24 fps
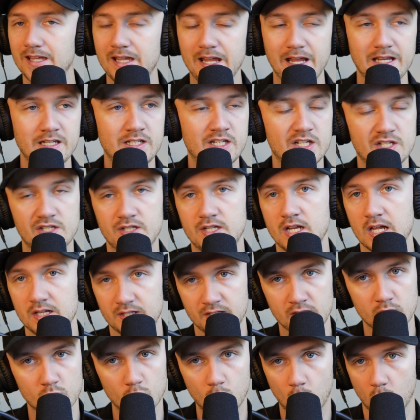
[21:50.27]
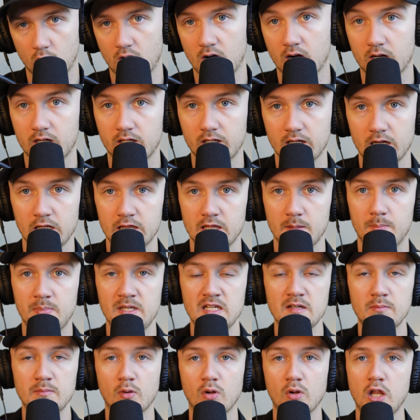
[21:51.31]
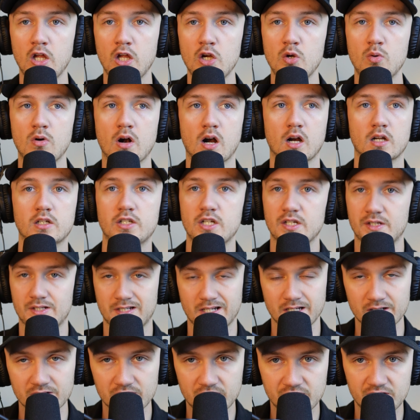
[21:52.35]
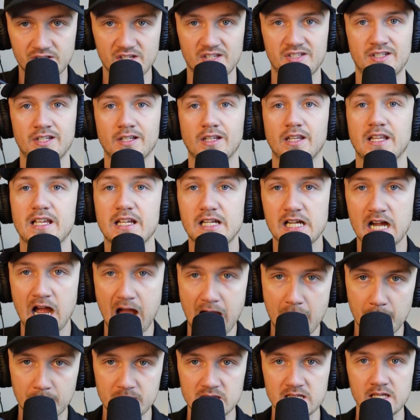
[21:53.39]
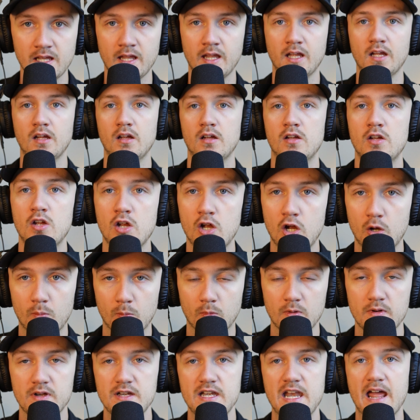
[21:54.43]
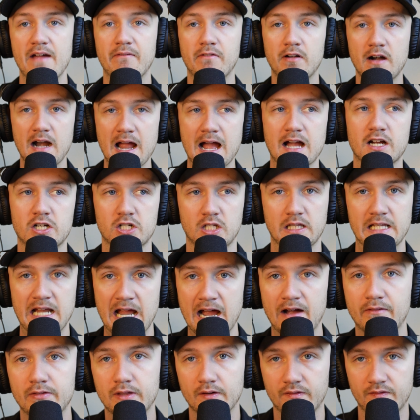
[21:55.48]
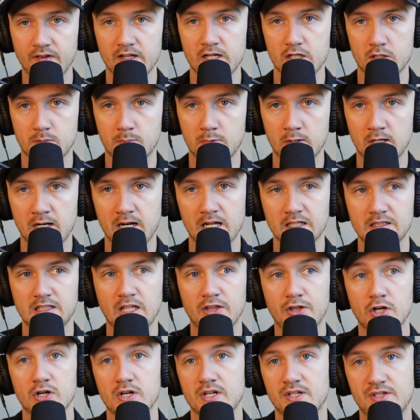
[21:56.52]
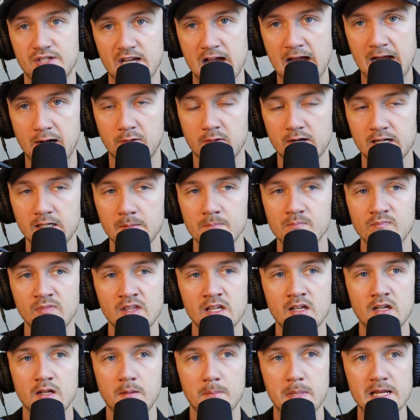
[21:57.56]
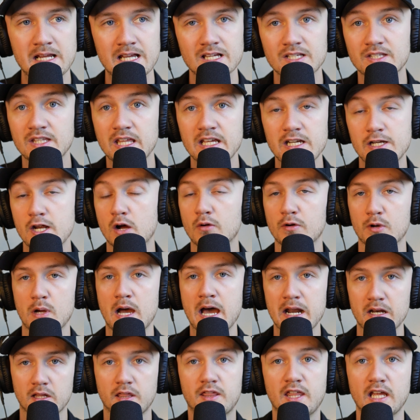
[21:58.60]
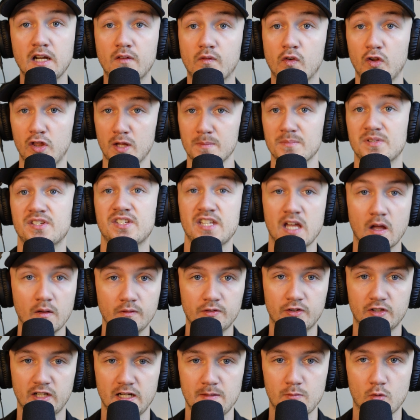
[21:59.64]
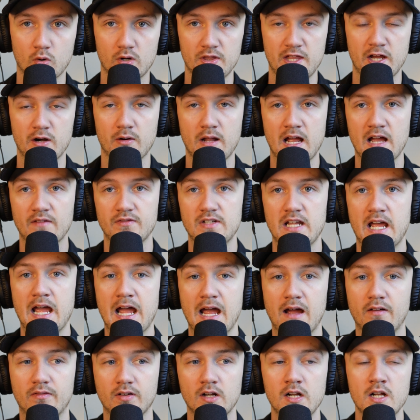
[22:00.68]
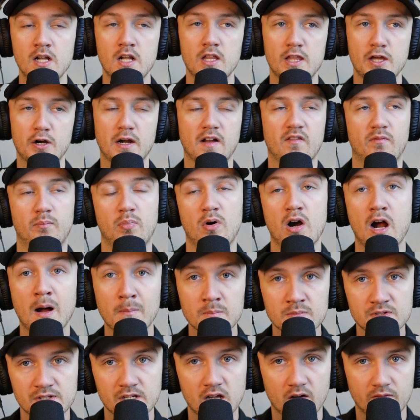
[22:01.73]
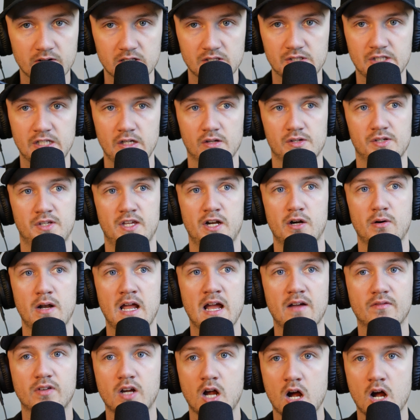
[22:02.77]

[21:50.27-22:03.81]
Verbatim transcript: it just doesn't work. And the people who are just consistently copying will never actually have the finished product that they're desiring because they don't know how to think for themselves anymore. They don't have to have they don't have problem solving skills. They don't have